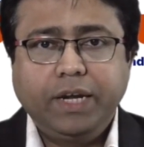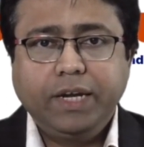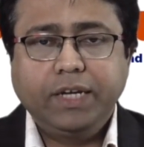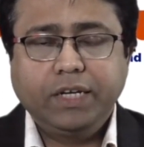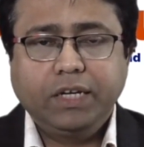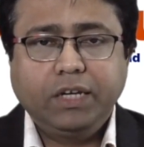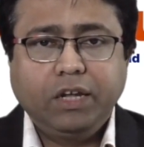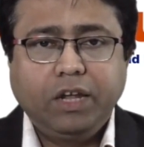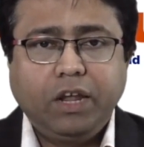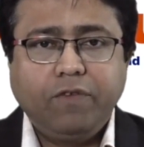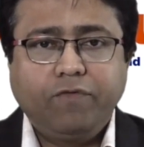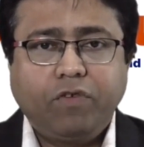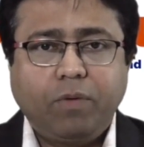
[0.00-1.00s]
hidden
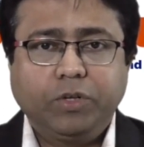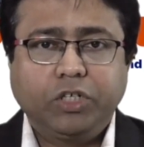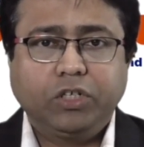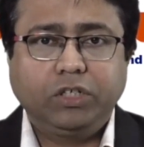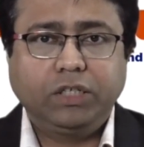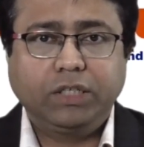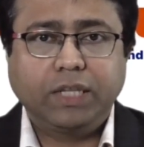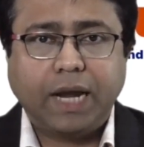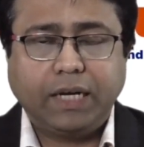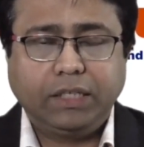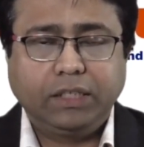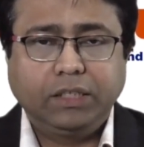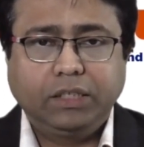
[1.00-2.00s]
information in
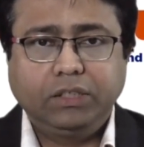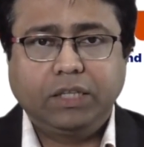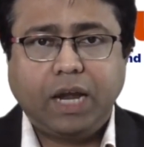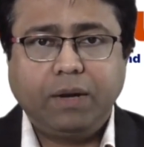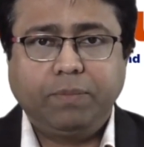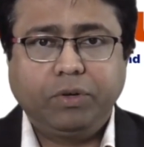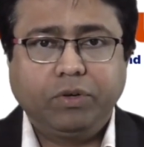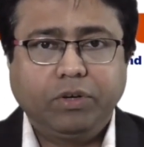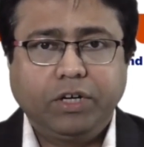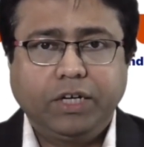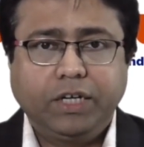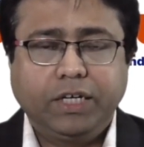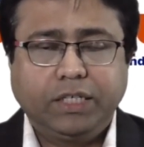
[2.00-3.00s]
that particular
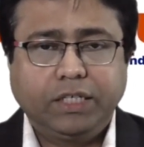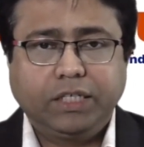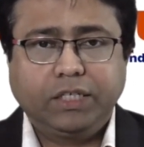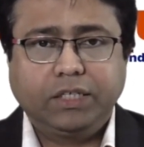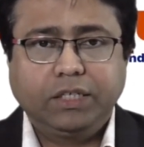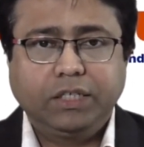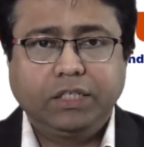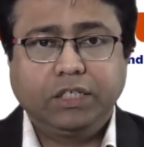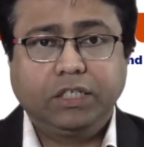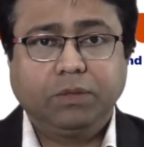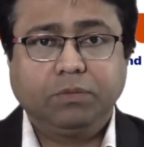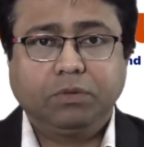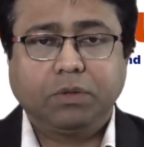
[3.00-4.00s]
data sets, in the
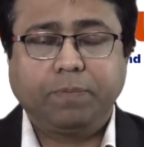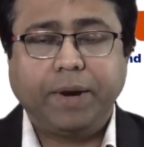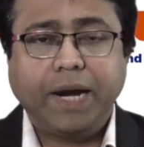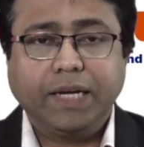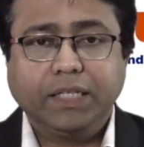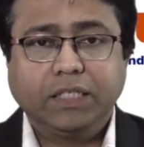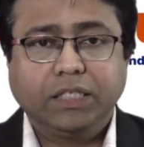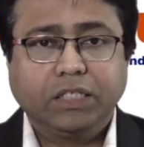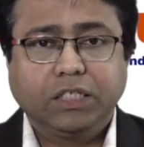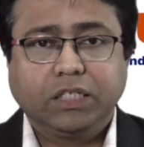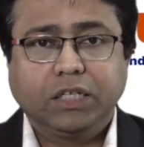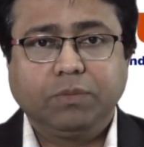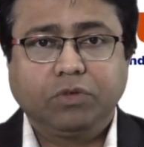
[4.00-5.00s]
terms of the patterns, in the
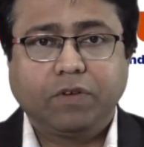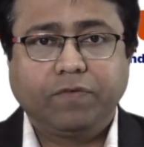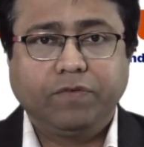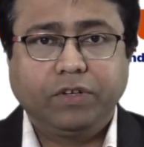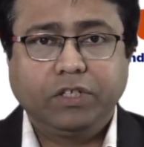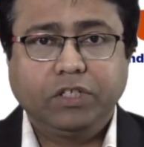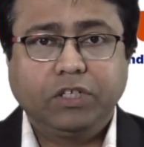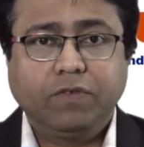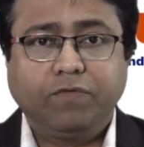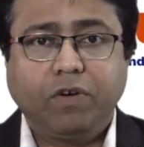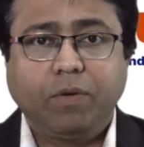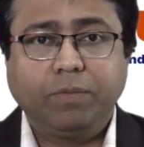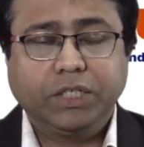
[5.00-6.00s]
terms of this
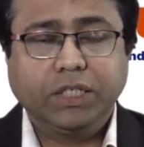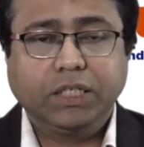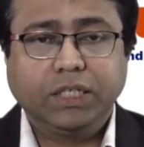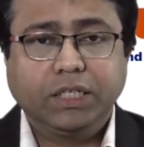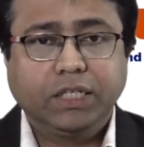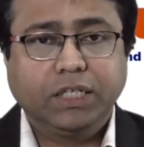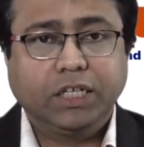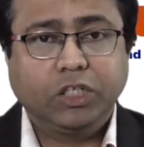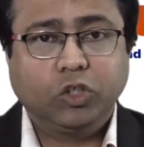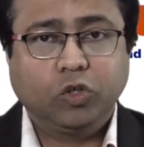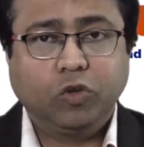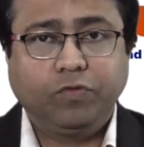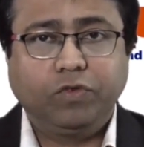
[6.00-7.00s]
information content and
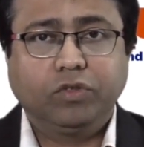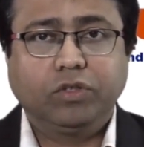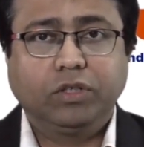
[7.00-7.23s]
so forth.